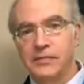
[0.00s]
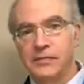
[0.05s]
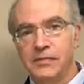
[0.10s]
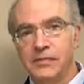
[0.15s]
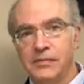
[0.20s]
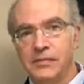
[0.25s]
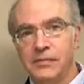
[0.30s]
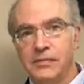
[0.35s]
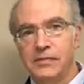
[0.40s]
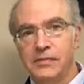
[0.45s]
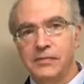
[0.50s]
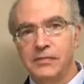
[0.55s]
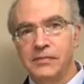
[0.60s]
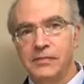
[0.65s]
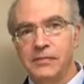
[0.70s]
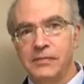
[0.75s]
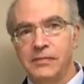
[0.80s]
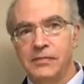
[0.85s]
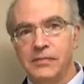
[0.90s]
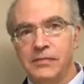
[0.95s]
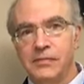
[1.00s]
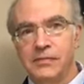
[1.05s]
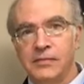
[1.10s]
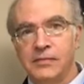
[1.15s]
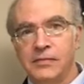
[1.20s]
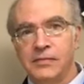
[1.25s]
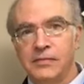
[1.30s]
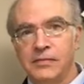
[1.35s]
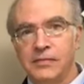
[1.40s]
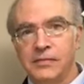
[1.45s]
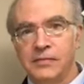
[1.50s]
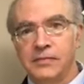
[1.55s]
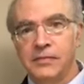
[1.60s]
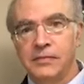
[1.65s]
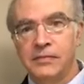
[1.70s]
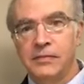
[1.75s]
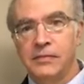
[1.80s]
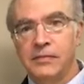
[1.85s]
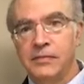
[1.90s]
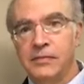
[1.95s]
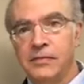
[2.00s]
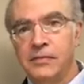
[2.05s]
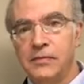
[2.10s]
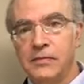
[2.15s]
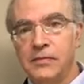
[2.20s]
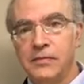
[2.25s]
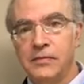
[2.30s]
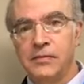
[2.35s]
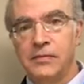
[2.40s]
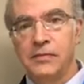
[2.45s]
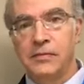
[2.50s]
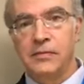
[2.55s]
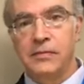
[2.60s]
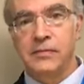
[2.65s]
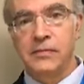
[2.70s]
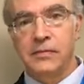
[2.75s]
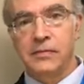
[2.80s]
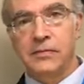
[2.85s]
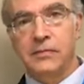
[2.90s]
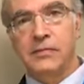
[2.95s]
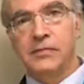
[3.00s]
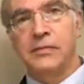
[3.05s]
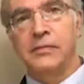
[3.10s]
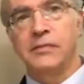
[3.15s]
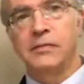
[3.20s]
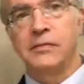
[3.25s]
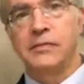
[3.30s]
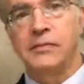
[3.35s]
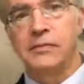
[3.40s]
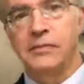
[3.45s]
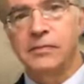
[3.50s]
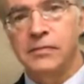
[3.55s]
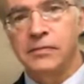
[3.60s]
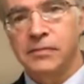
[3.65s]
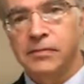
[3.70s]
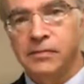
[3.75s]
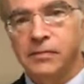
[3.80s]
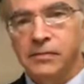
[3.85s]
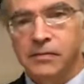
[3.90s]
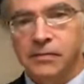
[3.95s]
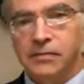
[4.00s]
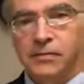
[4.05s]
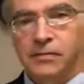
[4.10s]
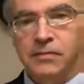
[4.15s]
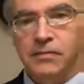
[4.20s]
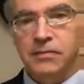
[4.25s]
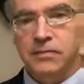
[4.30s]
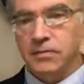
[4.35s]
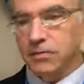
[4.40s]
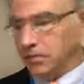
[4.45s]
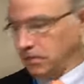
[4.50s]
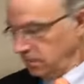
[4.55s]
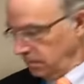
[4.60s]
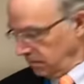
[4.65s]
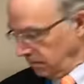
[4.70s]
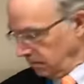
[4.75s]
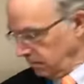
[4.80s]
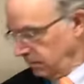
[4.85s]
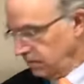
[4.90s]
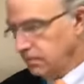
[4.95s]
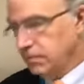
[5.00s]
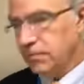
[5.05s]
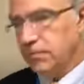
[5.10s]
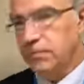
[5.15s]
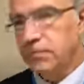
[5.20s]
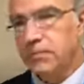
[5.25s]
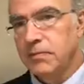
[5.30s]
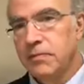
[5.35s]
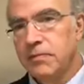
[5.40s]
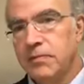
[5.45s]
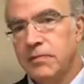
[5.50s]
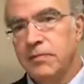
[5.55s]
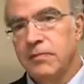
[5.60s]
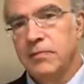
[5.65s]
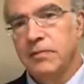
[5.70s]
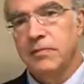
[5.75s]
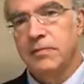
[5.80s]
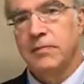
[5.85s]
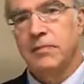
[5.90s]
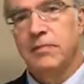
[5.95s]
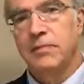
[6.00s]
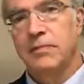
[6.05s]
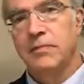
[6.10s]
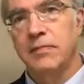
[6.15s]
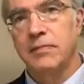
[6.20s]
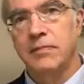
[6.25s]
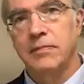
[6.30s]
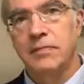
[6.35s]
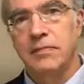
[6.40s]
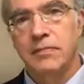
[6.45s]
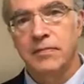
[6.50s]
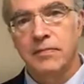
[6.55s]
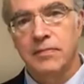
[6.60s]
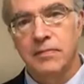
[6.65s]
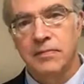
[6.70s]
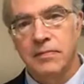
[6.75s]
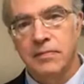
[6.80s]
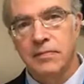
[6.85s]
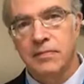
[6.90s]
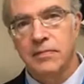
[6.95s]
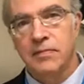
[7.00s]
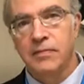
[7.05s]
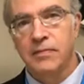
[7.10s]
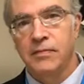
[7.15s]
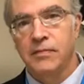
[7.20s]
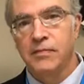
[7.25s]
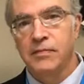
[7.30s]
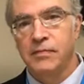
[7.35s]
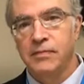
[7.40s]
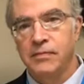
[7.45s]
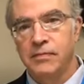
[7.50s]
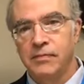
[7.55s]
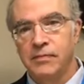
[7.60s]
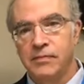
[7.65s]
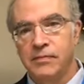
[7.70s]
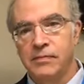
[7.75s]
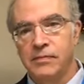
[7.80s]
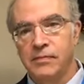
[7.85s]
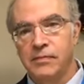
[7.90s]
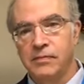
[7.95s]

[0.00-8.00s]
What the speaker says: This person isn't speaking.